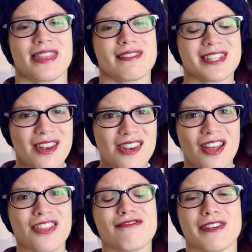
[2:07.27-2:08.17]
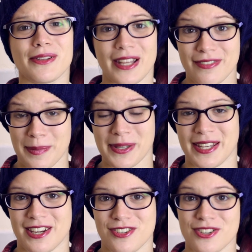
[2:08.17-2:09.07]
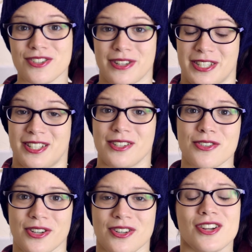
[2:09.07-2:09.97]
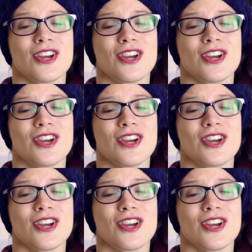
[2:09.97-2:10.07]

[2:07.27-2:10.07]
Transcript: there is another real-life application to this illusion: